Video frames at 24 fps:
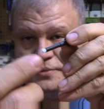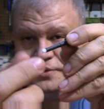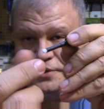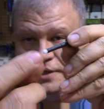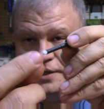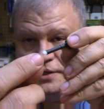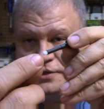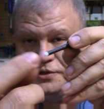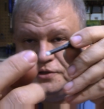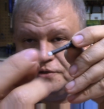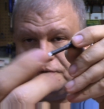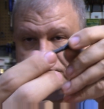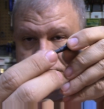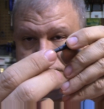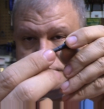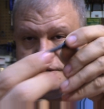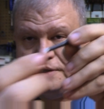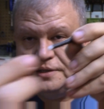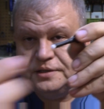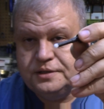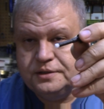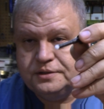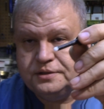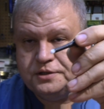So you unscrew
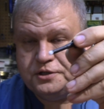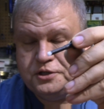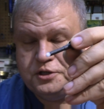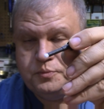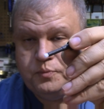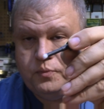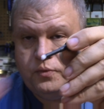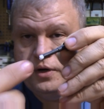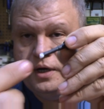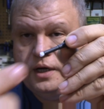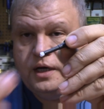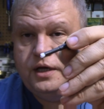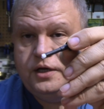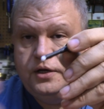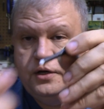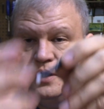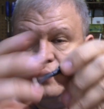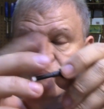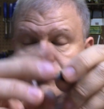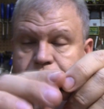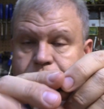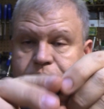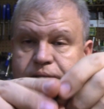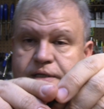this, there's a spring, and you
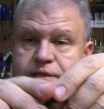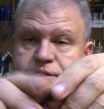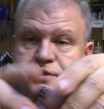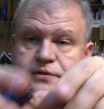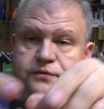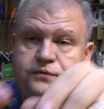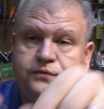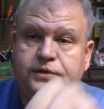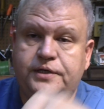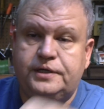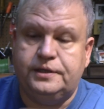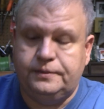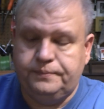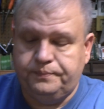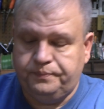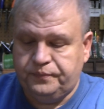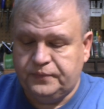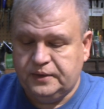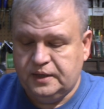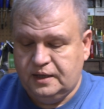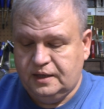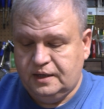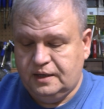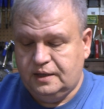can replace the flint.
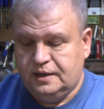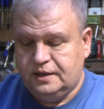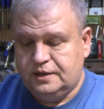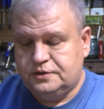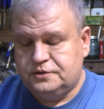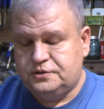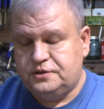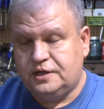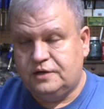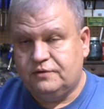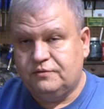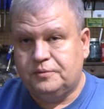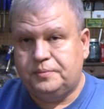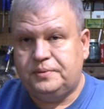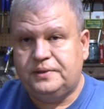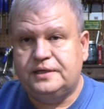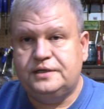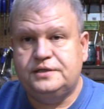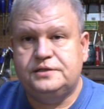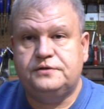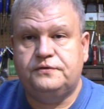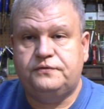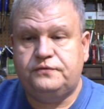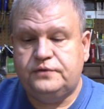So you can
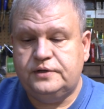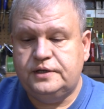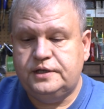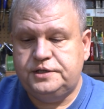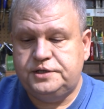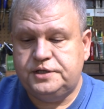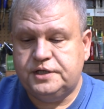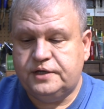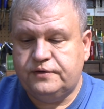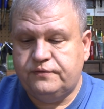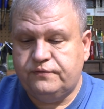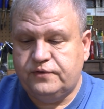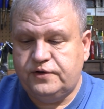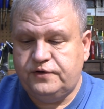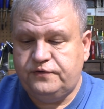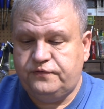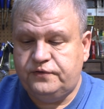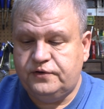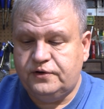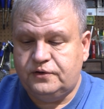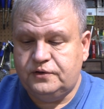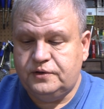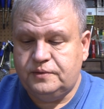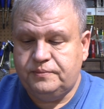replace the flint, you can
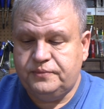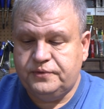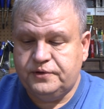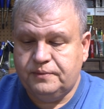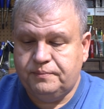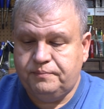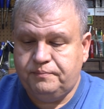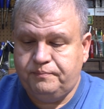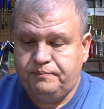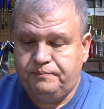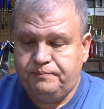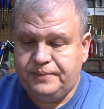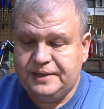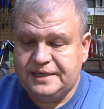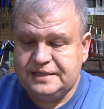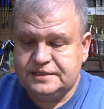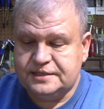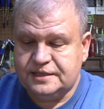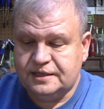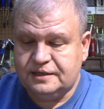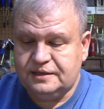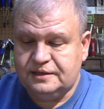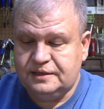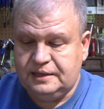refill them. They're
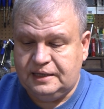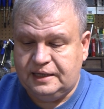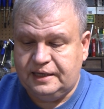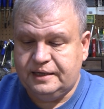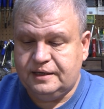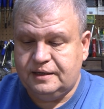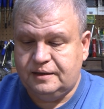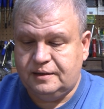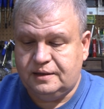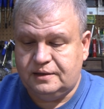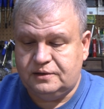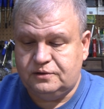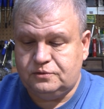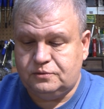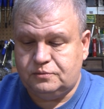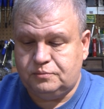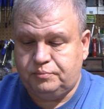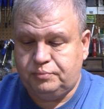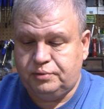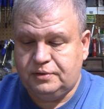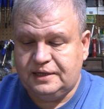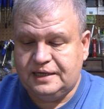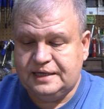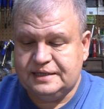basically like a little
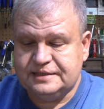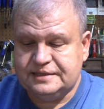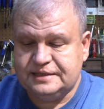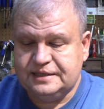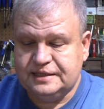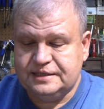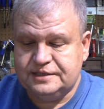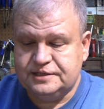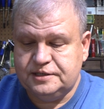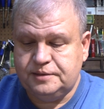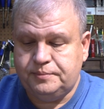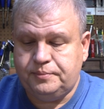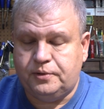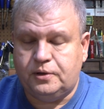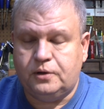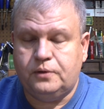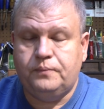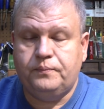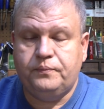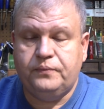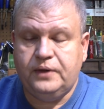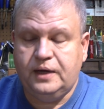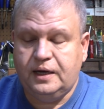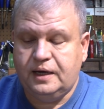plastic
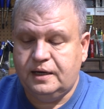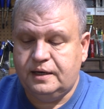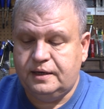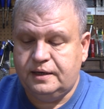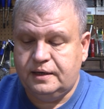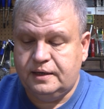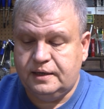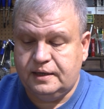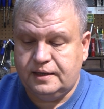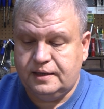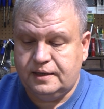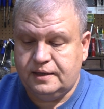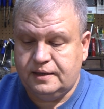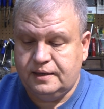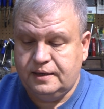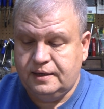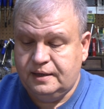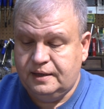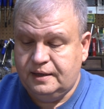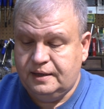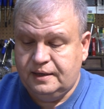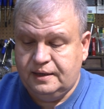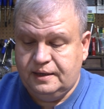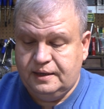Zippo. And
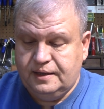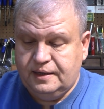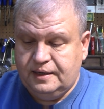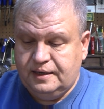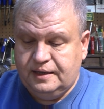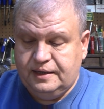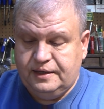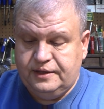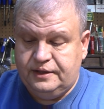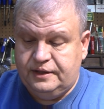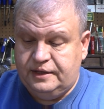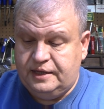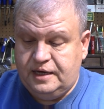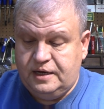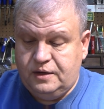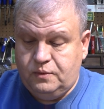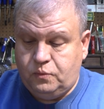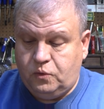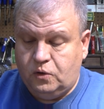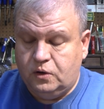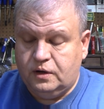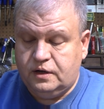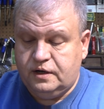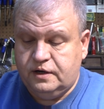they
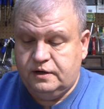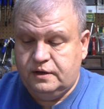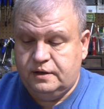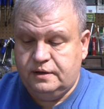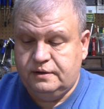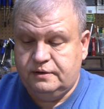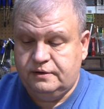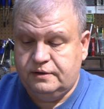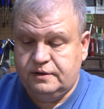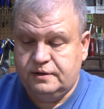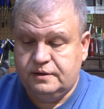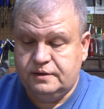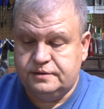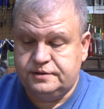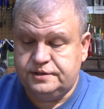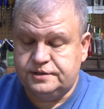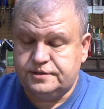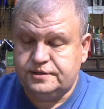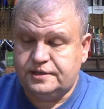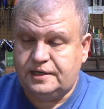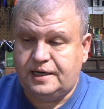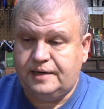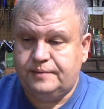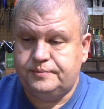work
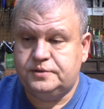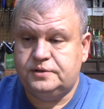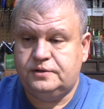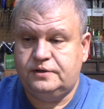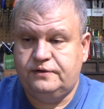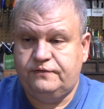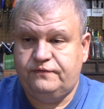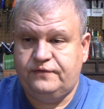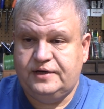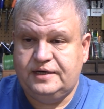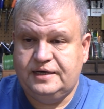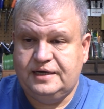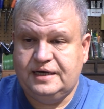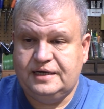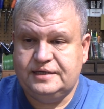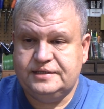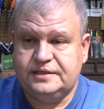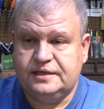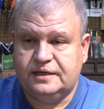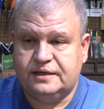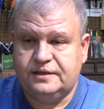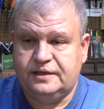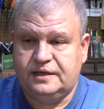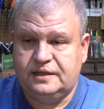just absolutely
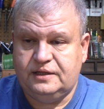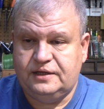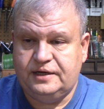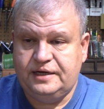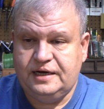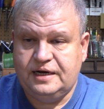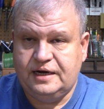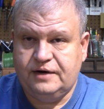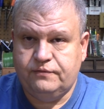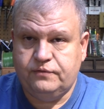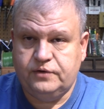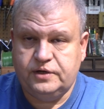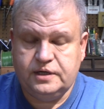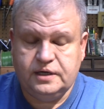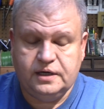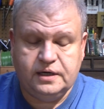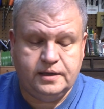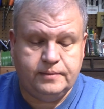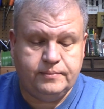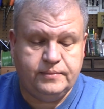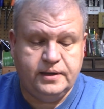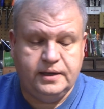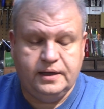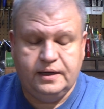fantastic. They light every
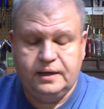time.